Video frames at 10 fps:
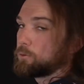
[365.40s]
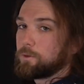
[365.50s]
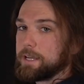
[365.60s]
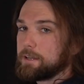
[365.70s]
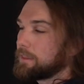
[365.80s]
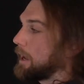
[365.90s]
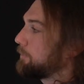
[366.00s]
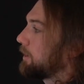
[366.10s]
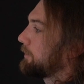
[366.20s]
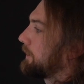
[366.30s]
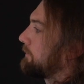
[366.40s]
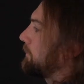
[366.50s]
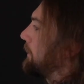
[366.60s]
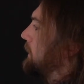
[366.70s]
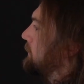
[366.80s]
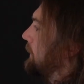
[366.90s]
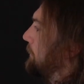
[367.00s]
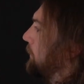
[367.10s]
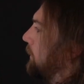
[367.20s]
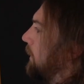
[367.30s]
reading that public information
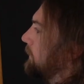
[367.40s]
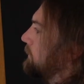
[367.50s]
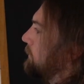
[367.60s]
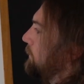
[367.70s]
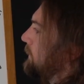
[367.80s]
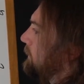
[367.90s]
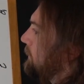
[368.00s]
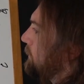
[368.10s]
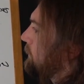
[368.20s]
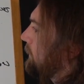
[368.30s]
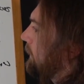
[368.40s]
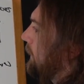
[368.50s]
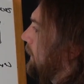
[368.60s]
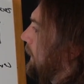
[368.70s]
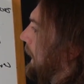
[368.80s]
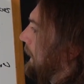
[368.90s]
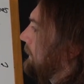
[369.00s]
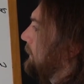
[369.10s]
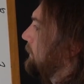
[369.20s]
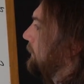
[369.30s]
that belongs to this user
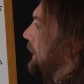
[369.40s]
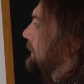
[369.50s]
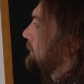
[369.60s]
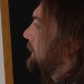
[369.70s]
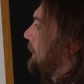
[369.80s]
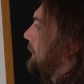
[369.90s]
and their device,